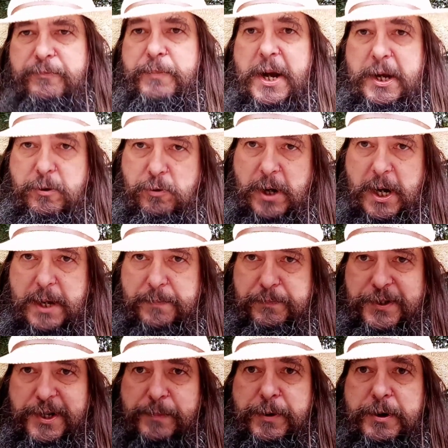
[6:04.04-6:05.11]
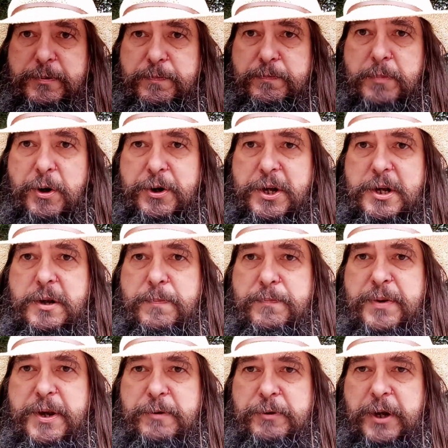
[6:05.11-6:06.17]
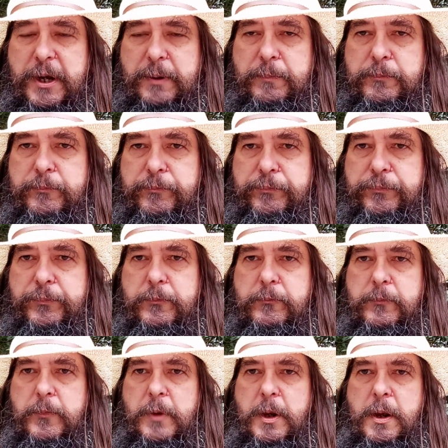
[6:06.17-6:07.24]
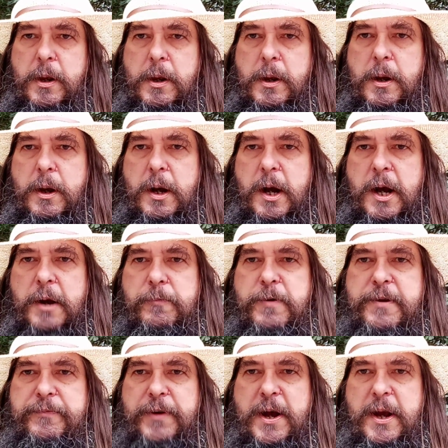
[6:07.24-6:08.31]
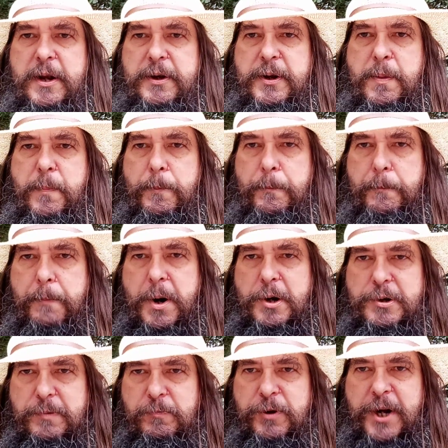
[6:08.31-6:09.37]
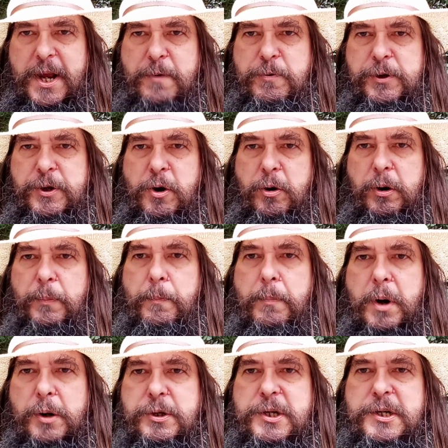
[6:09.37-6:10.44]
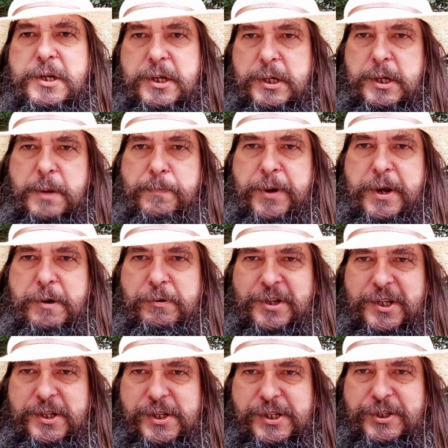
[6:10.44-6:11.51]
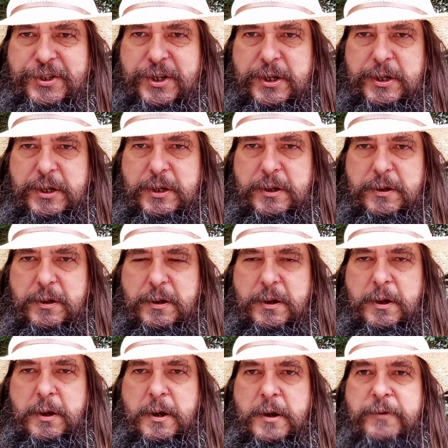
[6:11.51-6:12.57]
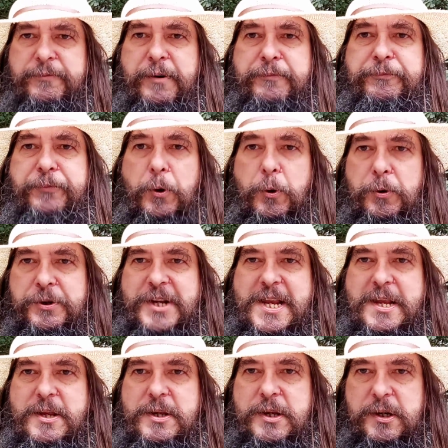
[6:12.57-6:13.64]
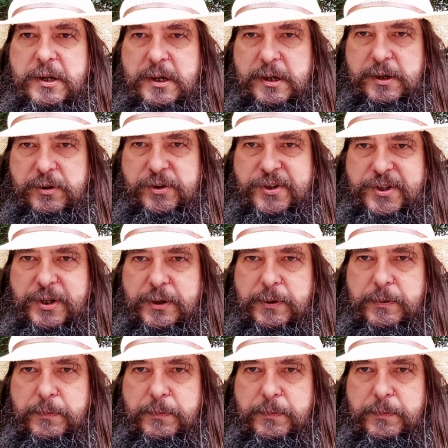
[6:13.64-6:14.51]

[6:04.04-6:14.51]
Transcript: of my gripes about modern computing. We've had what I would call modern computers for 40 years.